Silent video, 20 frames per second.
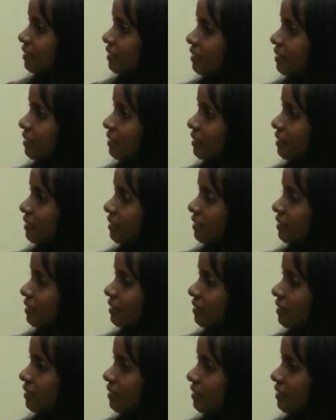
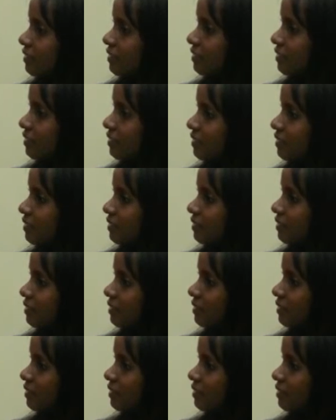
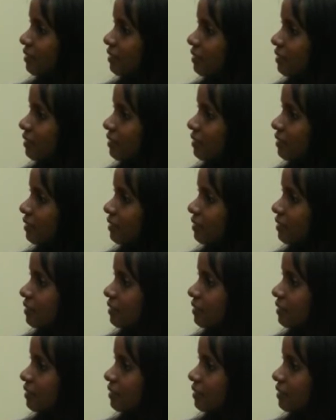
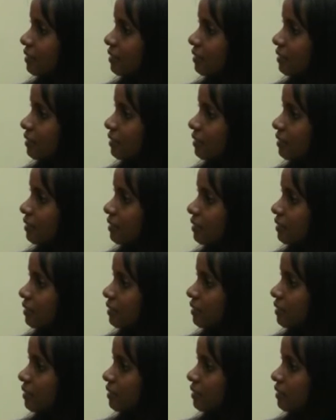
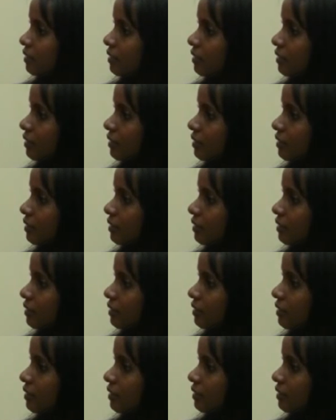
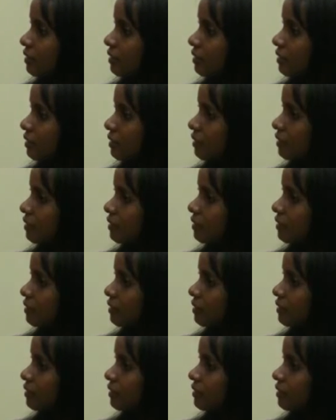No words are spoken by the person on screen.